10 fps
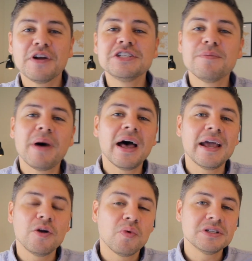friends of
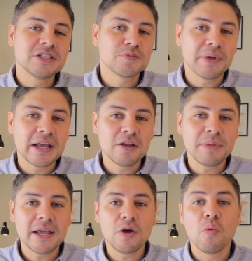mine once explained to
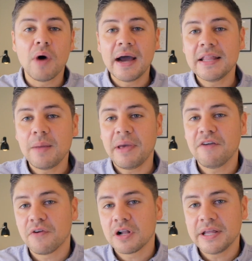me why they pay
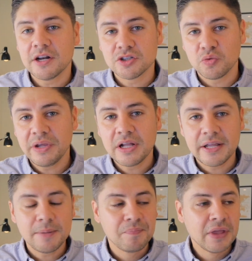for cleaners
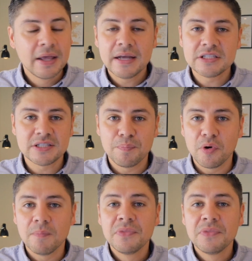weekly. It's simple.